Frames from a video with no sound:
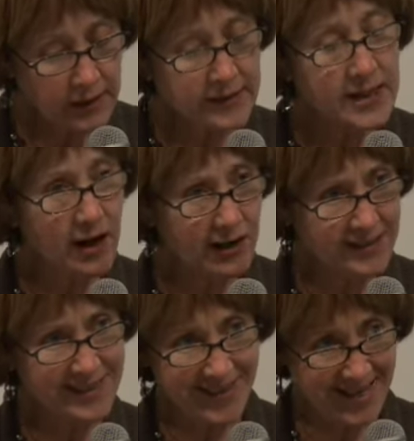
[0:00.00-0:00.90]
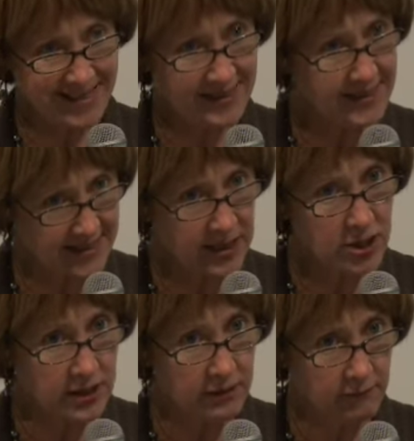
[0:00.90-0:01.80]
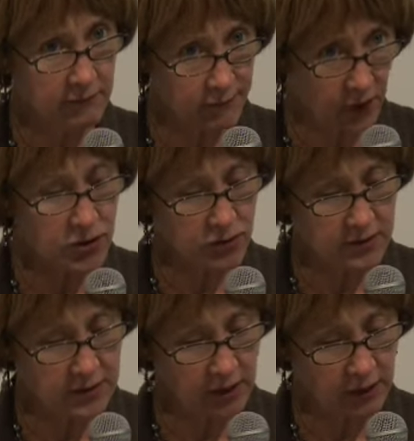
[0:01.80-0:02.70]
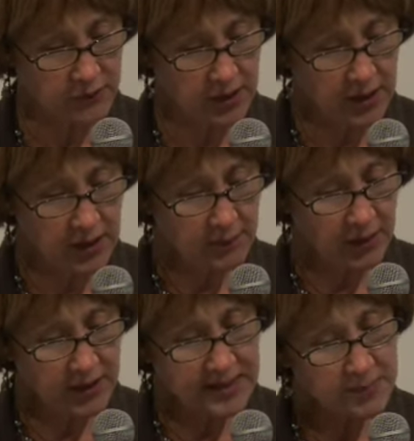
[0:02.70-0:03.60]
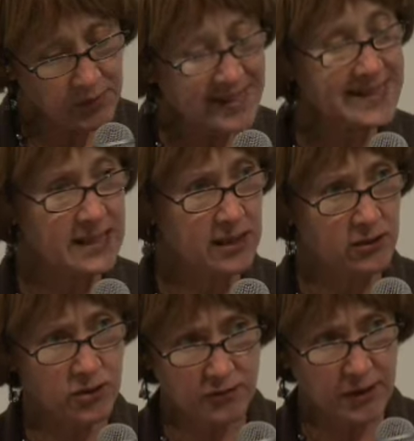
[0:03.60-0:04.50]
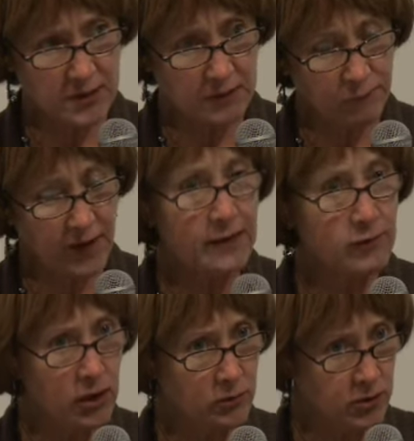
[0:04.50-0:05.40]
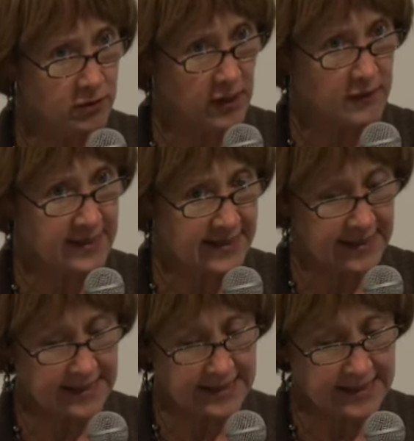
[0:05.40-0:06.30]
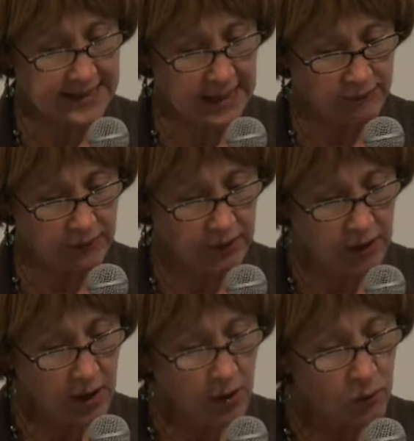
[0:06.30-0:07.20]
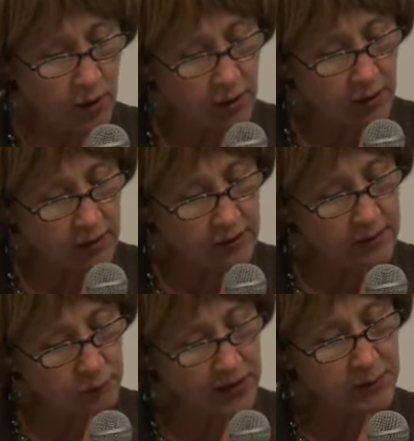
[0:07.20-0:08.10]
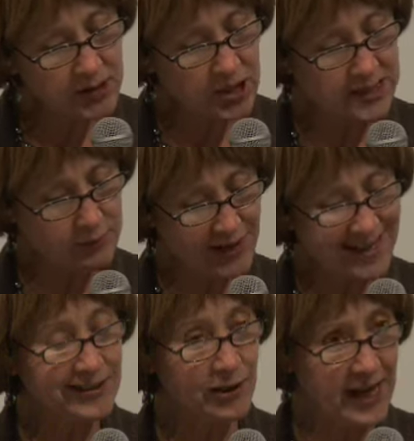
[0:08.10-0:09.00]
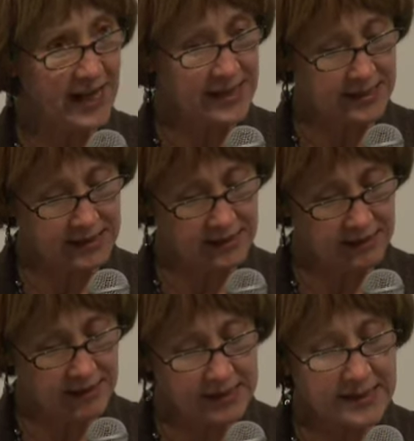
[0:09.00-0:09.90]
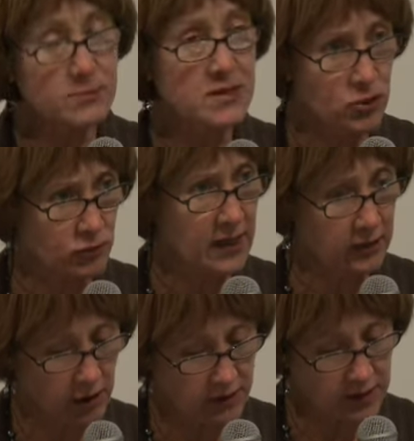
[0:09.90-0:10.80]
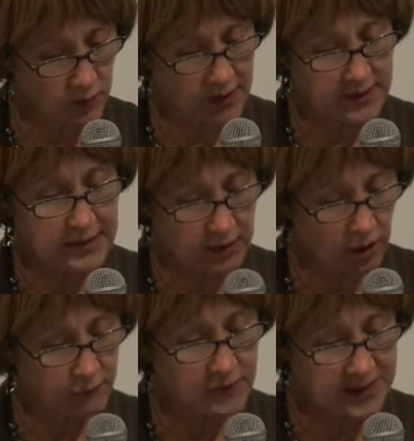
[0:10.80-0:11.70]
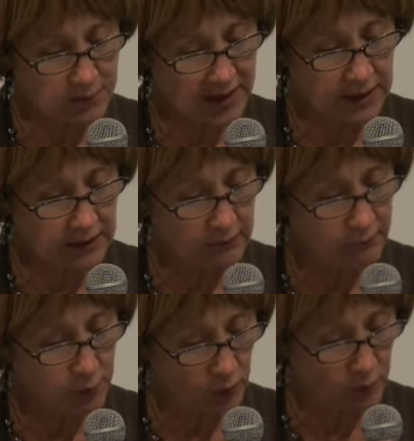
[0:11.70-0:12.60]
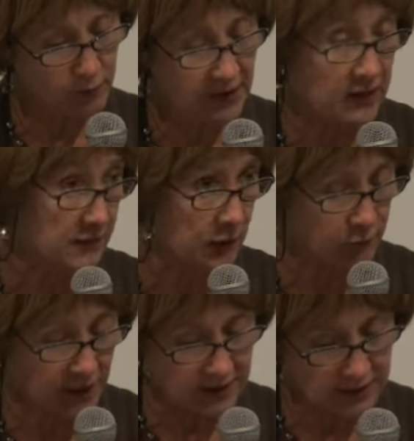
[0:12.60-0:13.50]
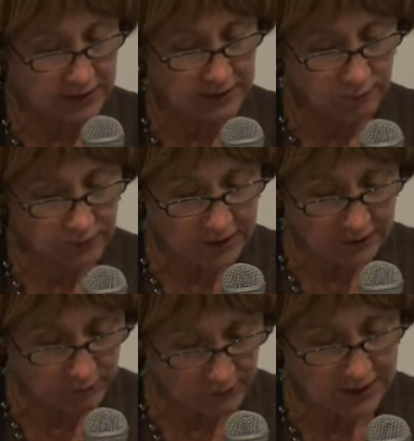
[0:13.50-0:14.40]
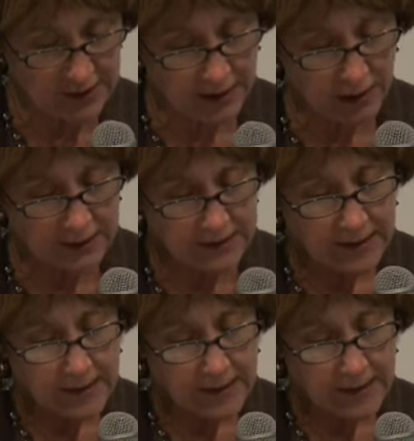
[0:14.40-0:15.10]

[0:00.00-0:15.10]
The target, if anything, is actually far too soft, because the base year 2005, along with 2006 and 2007, were when emissions were at their highest. And this was a direct consequence of the speculative boom that afflicted Ireland.